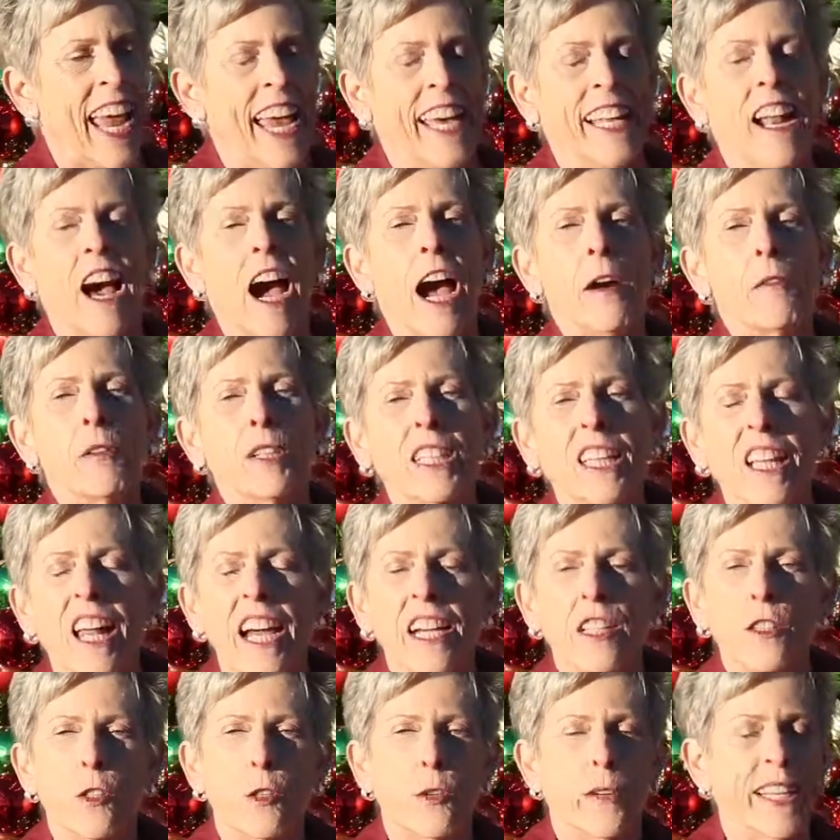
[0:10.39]
And I would
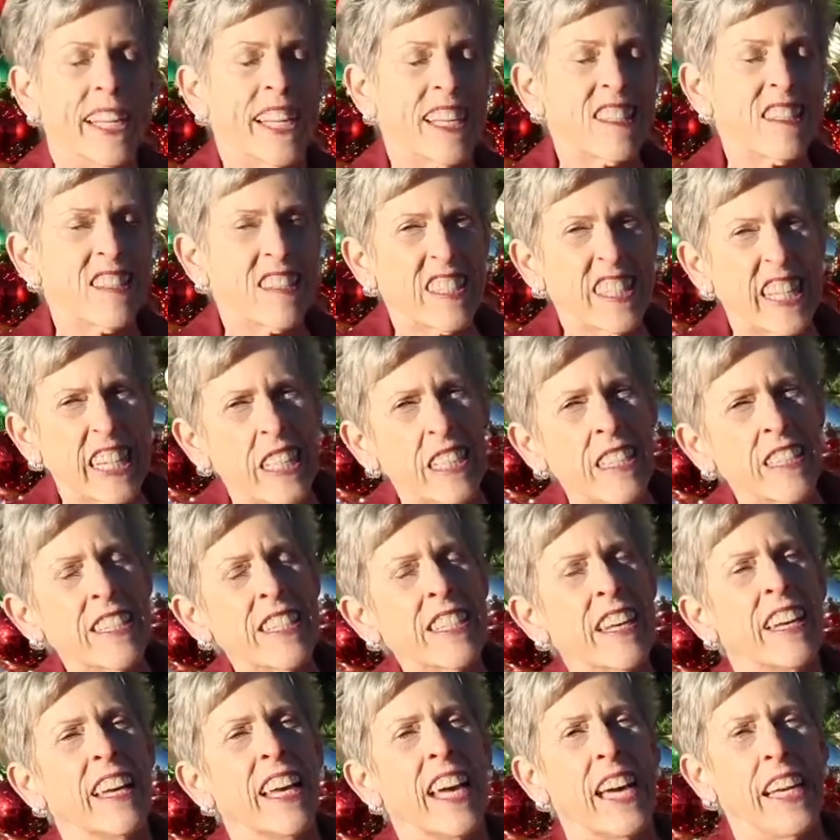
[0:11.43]
like to
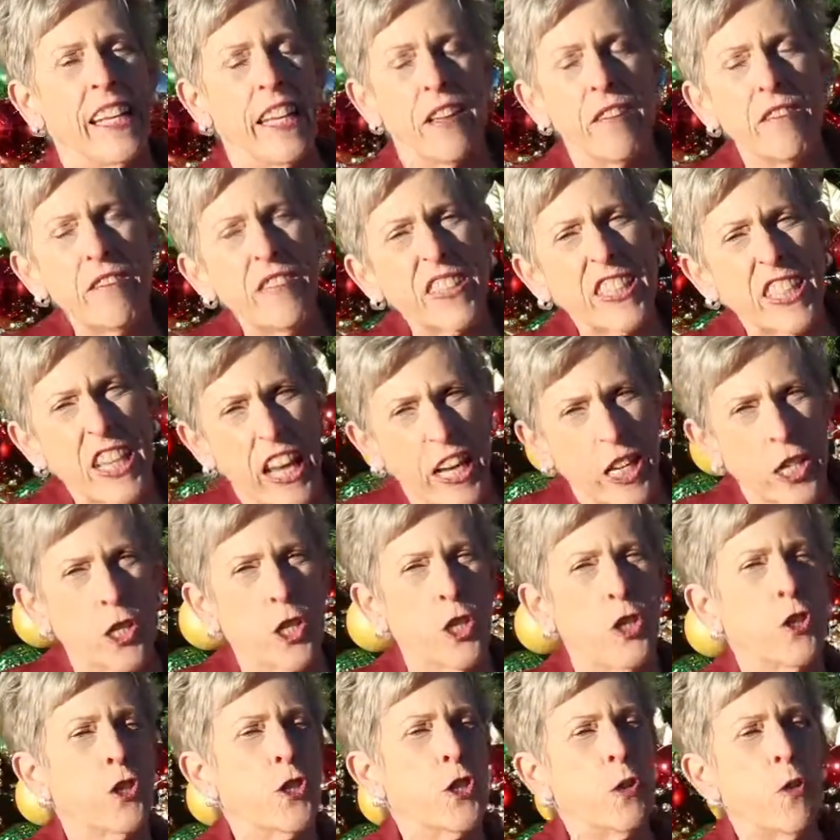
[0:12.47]
extend an
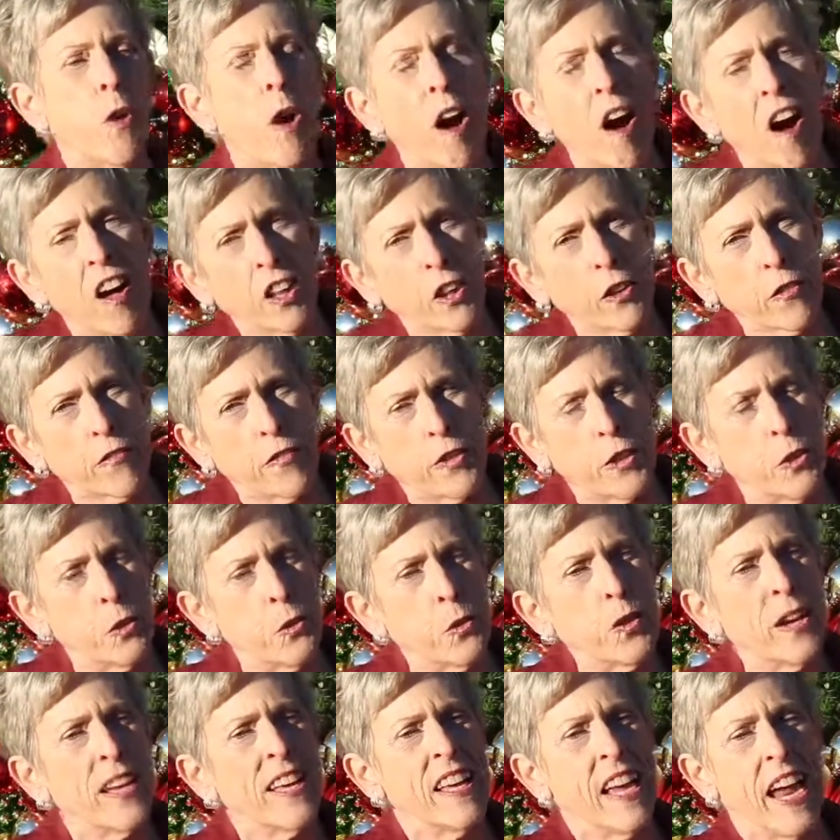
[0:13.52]
invitation to all of
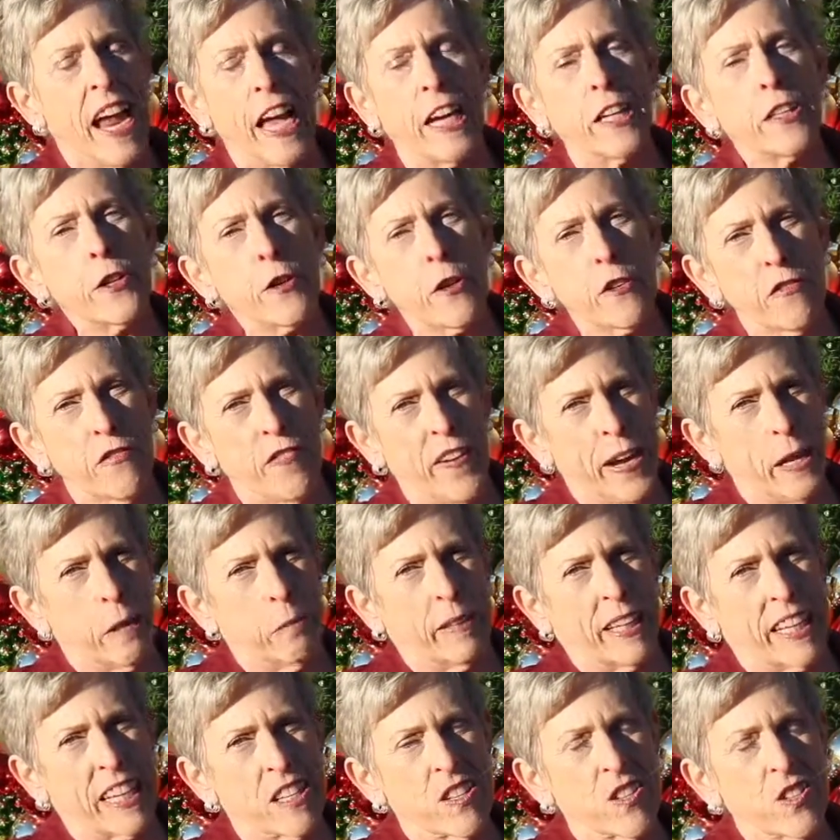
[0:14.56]
you and your
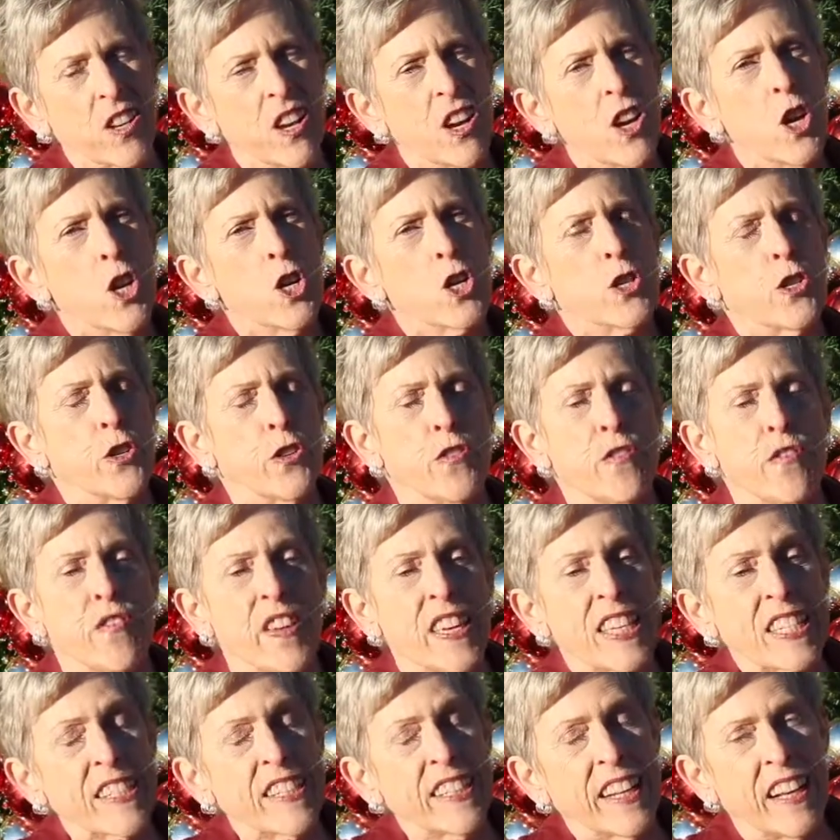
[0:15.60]
families to
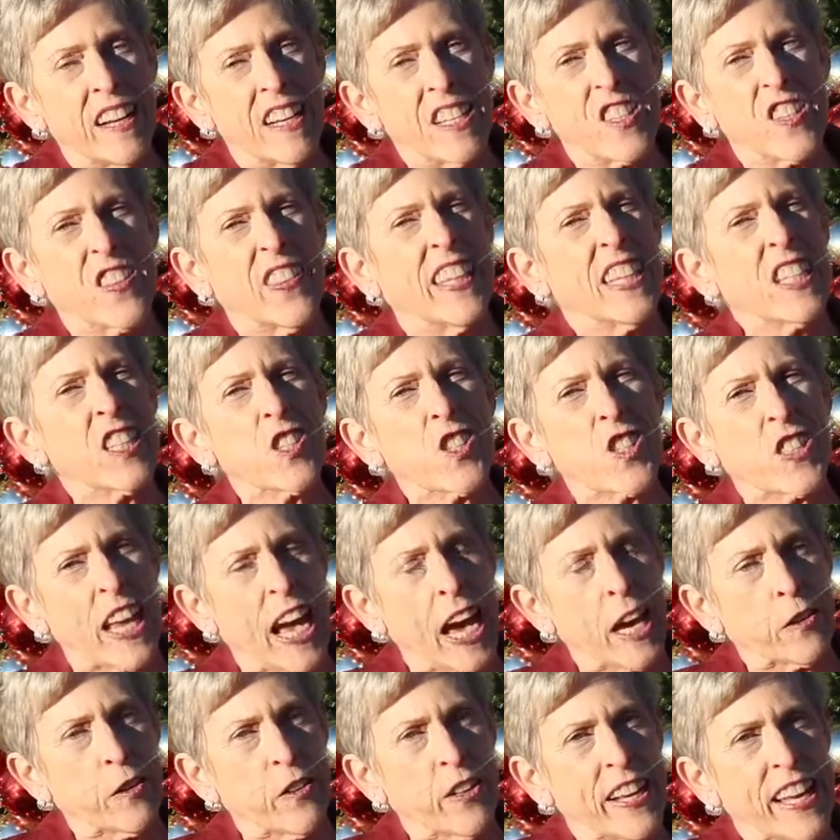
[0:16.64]
visit us this
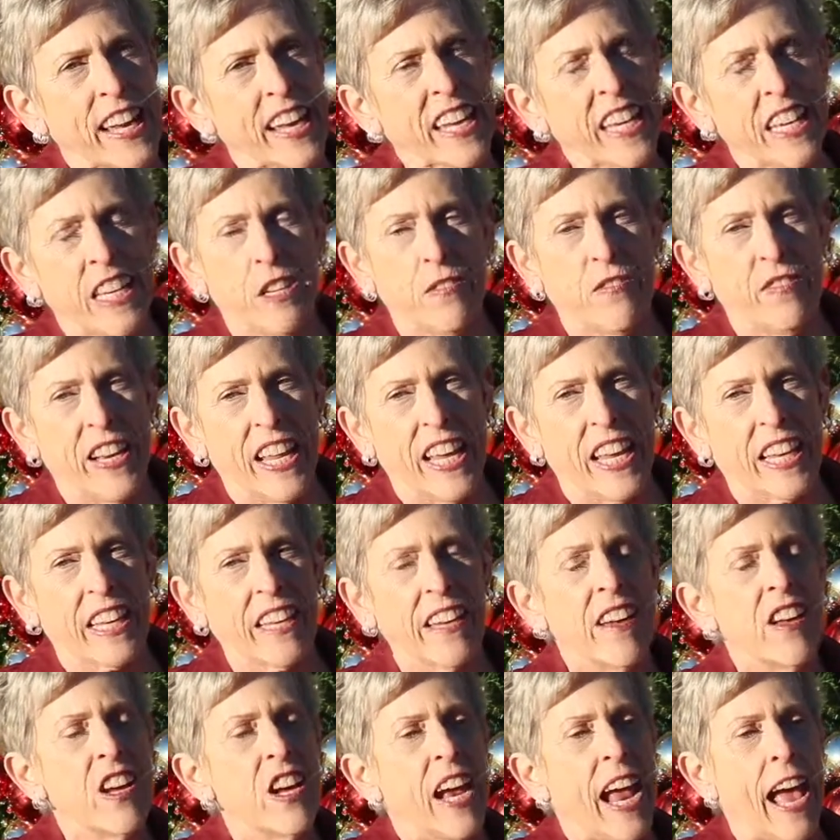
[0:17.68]
Saturday evening
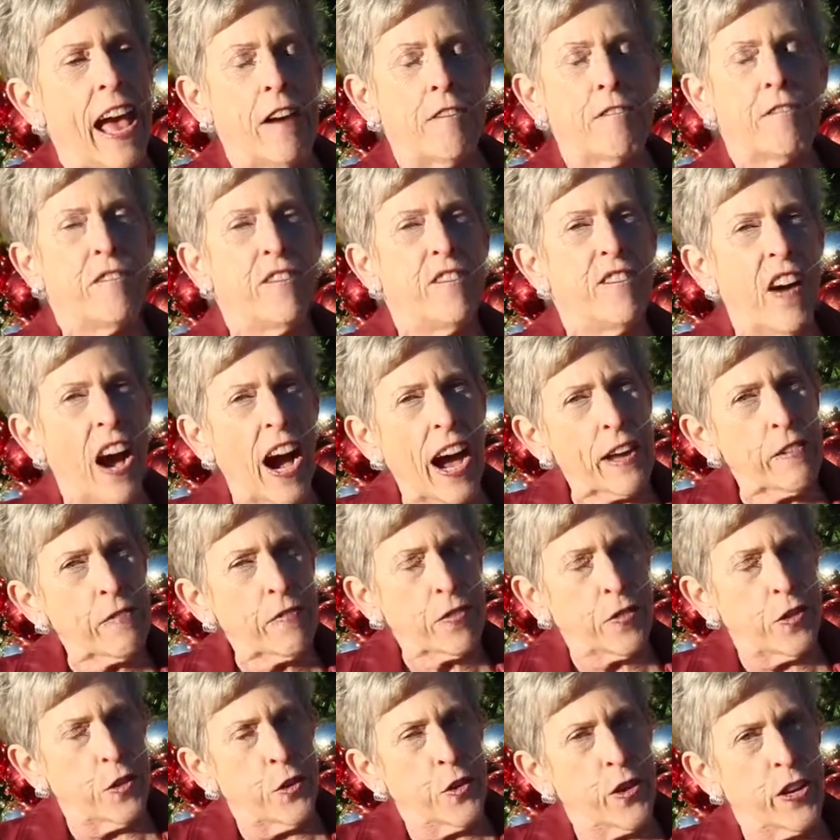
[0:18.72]
at
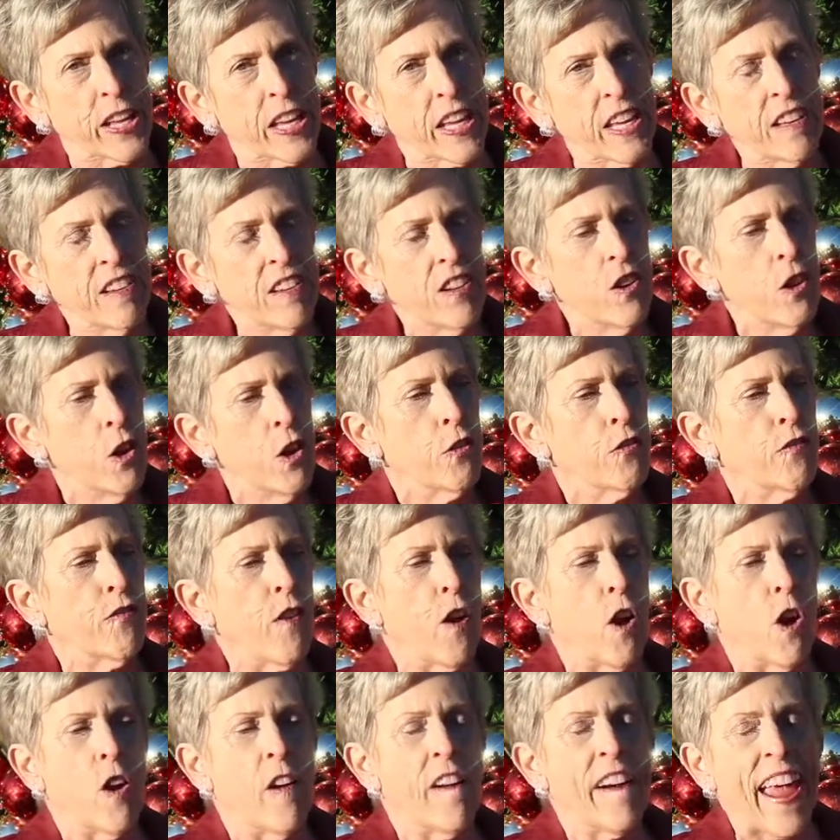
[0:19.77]
5.30
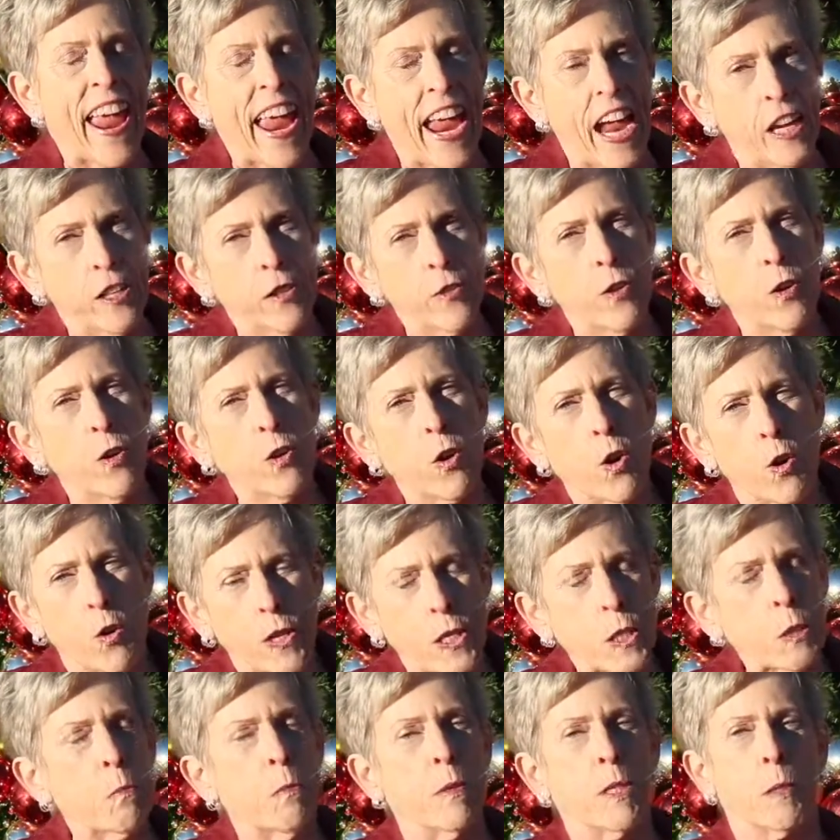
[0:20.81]
for our annual
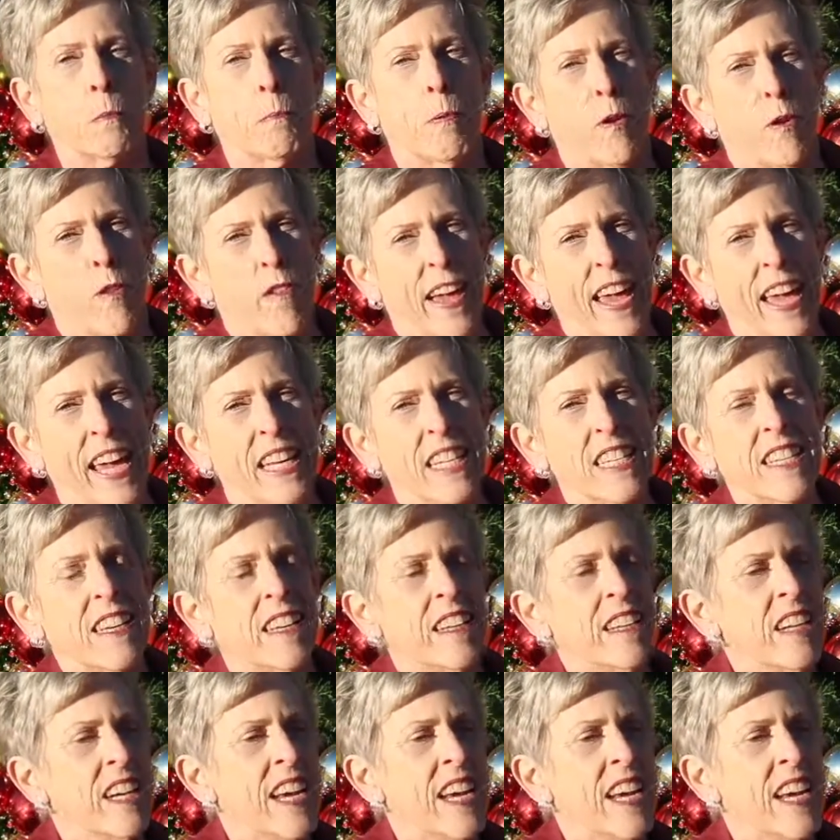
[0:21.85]
Christmas parade.